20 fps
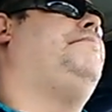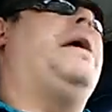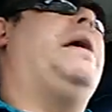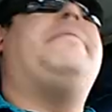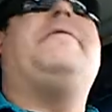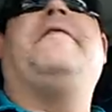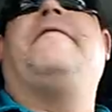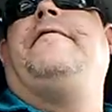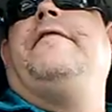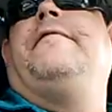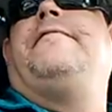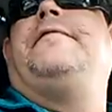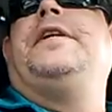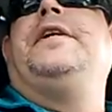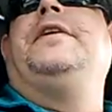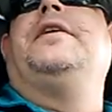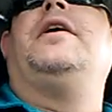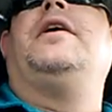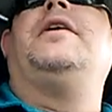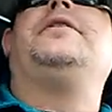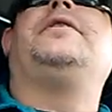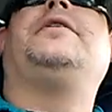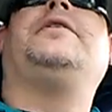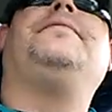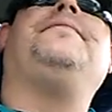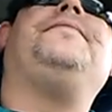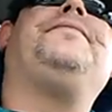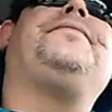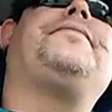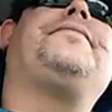Maybe
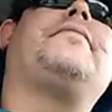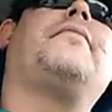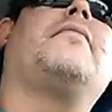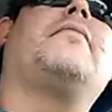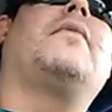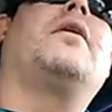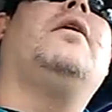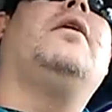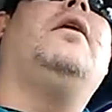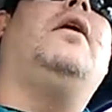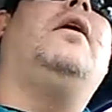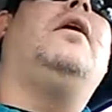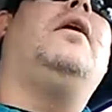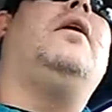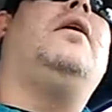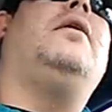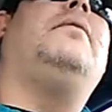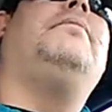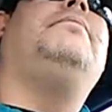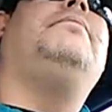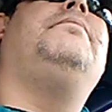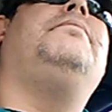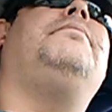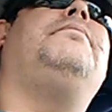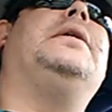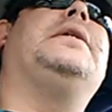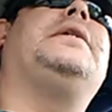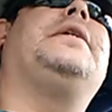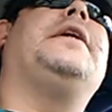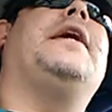1,500.
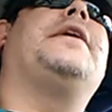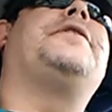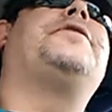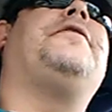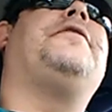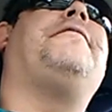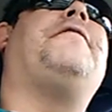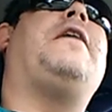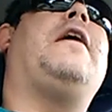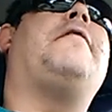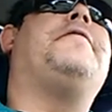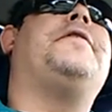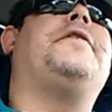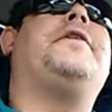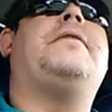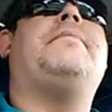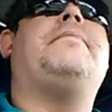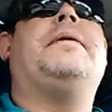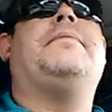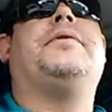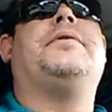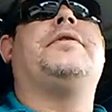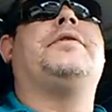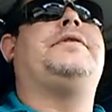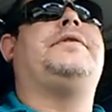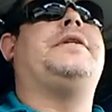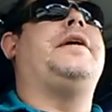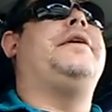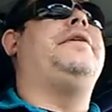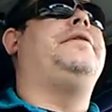But the extra 500 I'm able
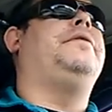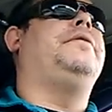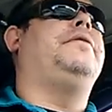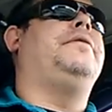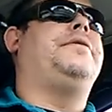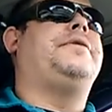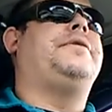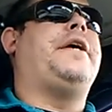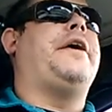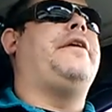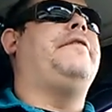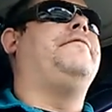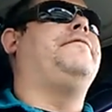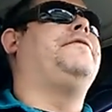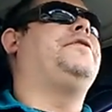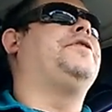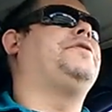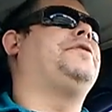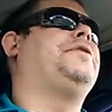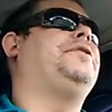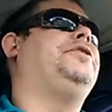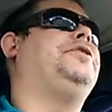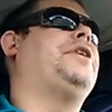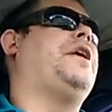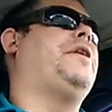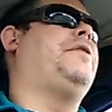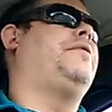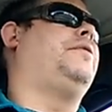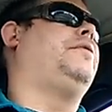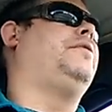to save just in
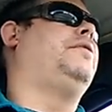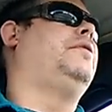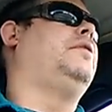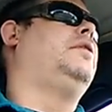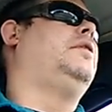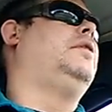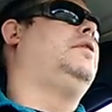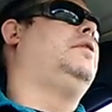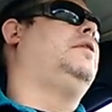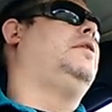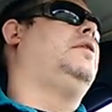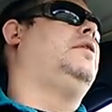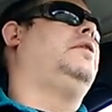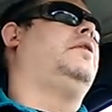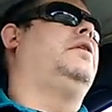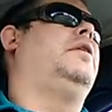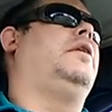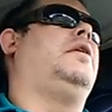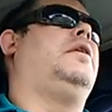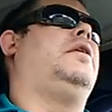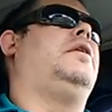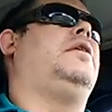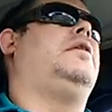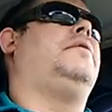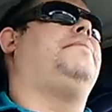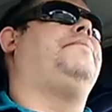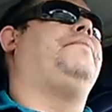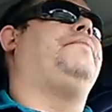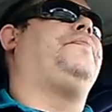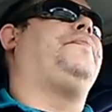general.
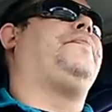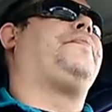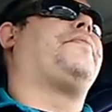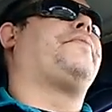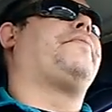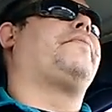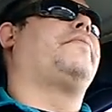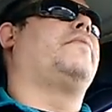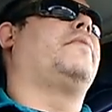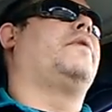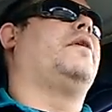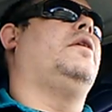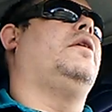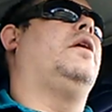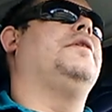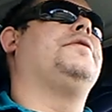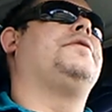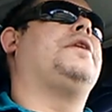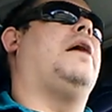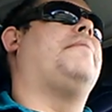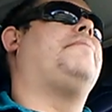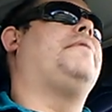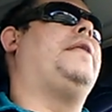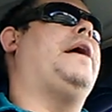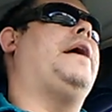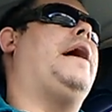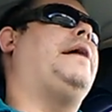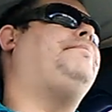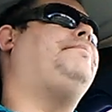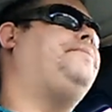Um, on top of
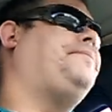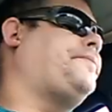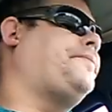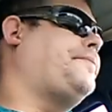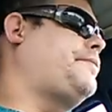that,